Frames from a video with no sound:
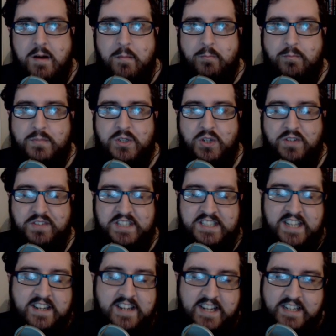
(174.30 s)
sort of
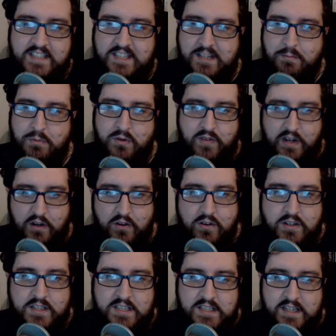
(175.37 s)
aesthetics and the movie
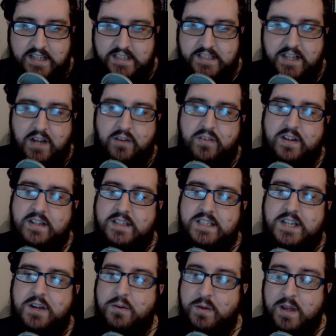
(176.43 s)
looks and stuff, and
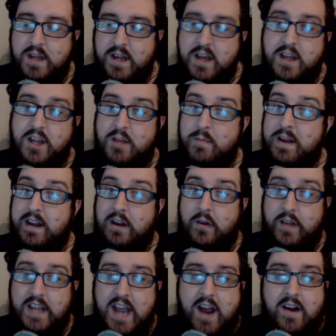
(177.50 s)
so you meet a lot
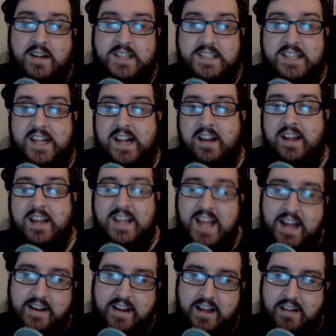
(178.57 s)
of characters in it, like
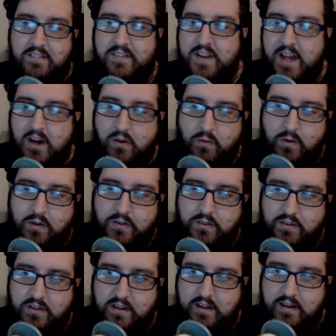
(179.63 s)
Gandalf and
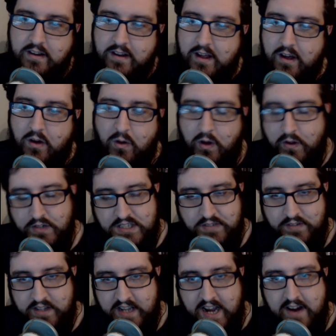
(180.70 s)
Elrond and a whole host of
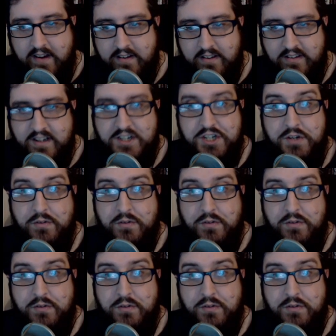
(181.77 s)
other characters as you